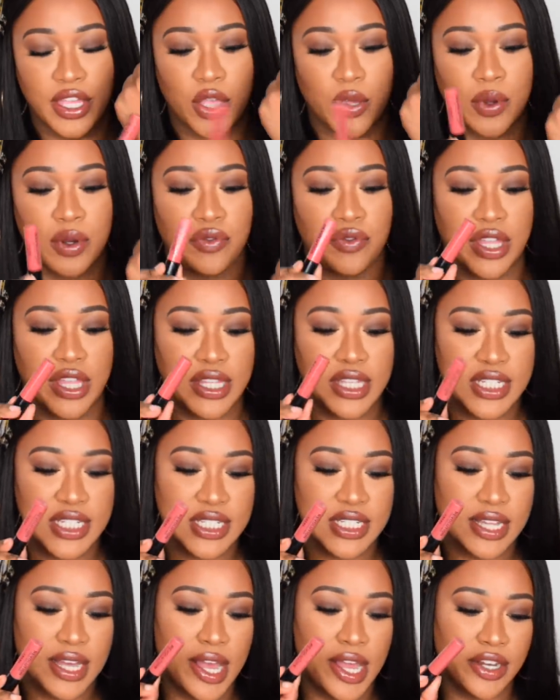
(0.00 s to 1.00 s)
you would think this
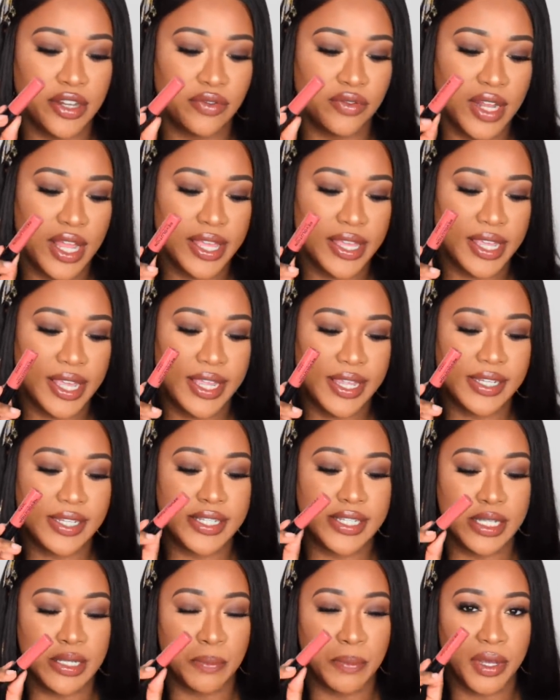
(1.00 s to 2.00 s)
is kind of like a
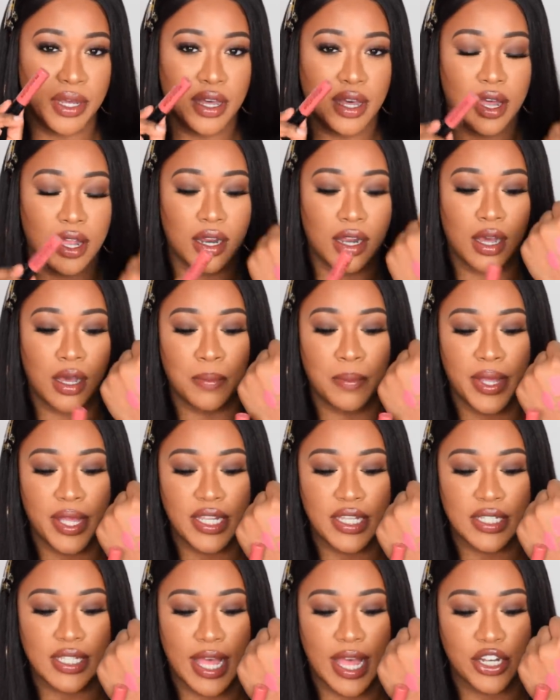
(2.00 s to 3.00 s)
deeper color, but
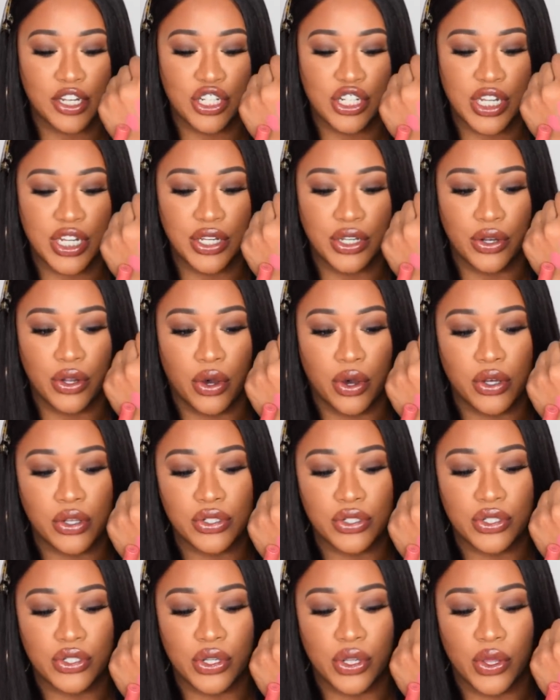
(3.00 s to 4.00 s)
it's actually
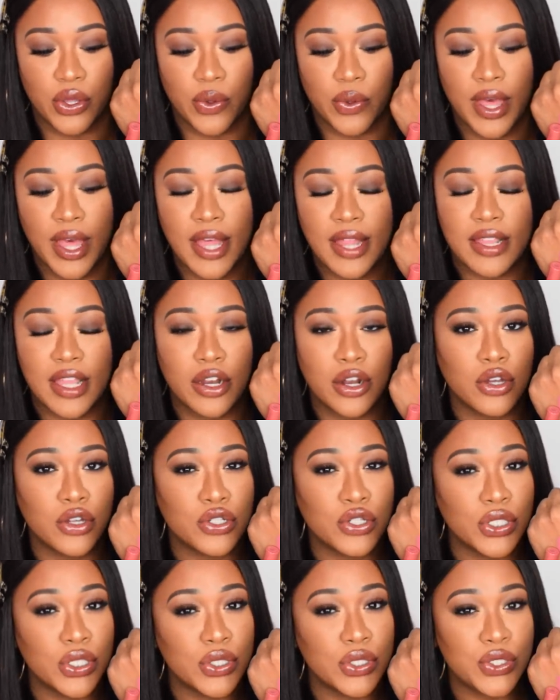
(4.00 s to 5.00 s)
not. So they're
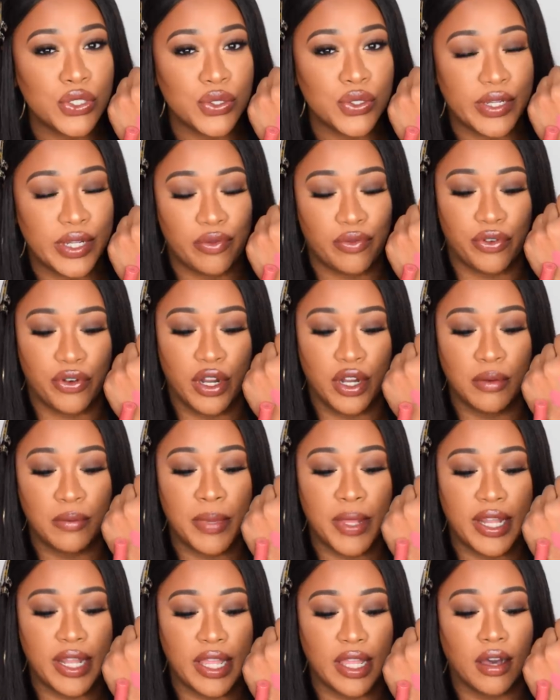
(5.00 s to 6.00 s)
not too different,
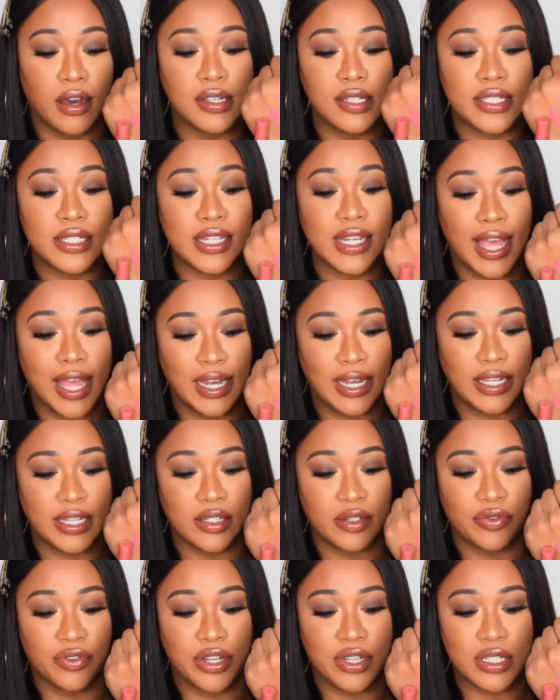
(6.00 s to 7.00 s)
but they are slightly
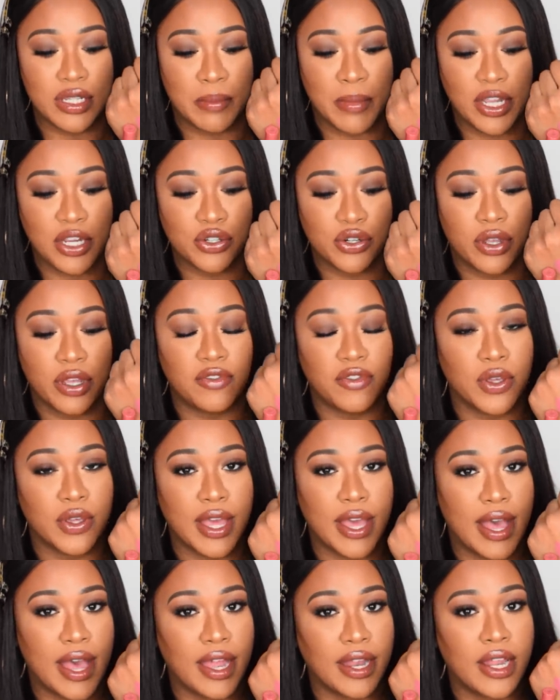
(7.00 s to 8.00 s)
different. So make sure if you
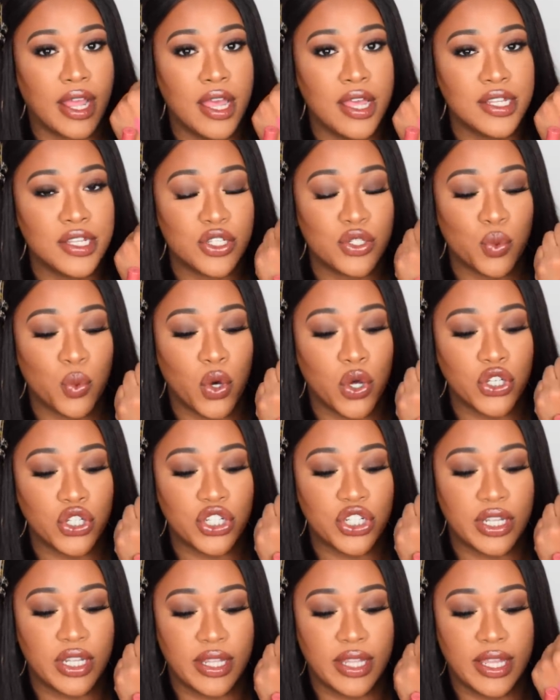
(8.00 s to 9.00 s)
can
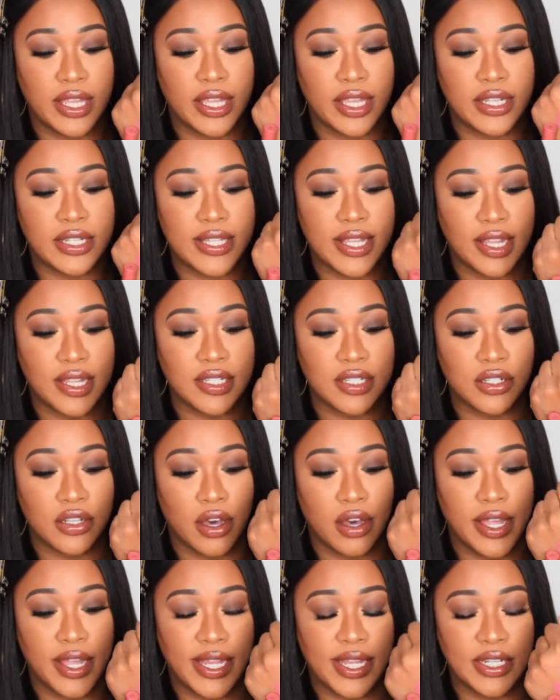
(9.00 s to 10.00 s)
swatch the
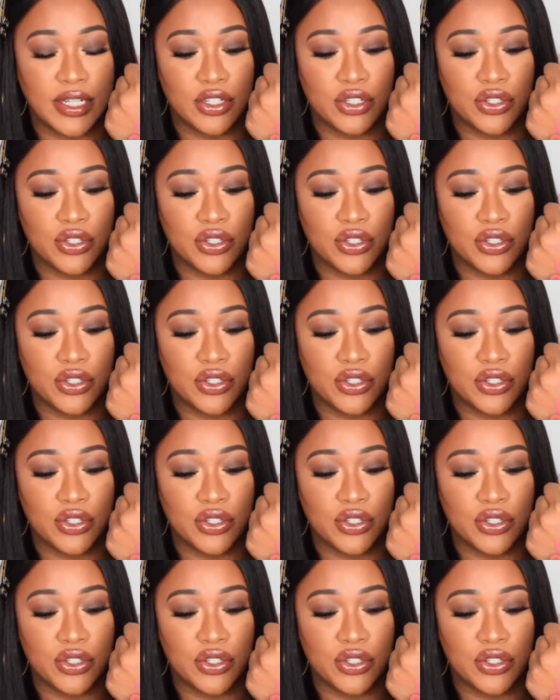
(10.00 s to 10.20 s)
tester in